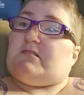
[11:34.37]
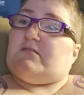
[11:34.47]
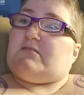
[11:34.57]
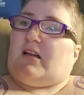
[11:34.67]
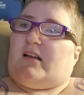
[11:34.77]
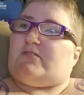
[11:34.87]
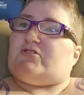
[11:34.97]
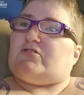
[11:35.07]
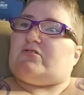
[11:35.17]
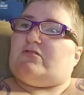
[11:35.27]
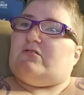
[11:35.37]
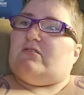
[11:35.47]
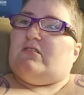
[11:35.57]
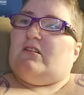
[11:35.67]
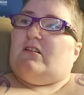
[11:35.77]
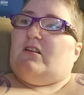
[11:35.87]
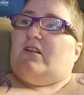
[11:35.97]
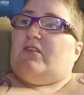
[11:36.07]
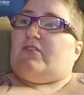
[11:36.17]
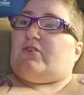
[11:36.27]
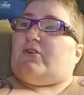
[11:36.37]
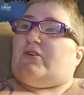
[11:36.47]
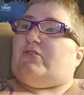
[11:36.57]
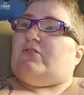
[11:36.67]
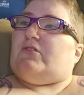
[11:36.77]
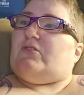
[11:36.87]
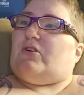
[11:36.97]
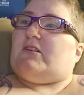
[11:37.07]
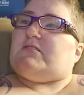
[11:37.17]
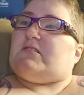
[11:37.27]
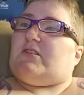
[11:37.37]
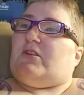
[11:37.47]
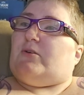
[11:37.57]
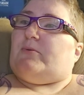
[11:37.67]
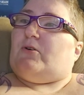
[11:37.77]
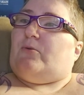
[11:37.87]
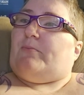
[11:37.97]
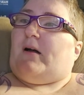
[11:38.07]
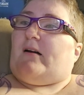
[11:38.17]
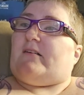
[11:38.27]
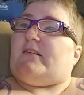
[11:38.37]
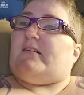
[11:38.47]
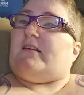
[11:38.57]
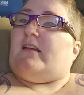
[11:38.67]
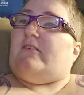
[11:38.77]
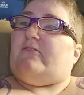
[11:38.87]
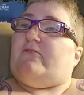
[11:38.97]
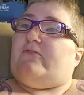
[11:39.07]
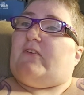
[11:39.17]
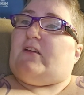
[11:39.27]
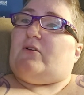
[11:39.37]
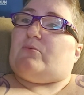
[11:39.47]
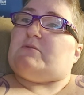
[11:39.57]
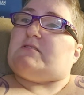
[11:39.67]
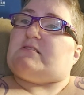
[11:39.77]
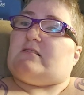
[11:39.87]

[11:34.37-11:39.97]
the touch. The curtain across the cubicle parted, and a figure was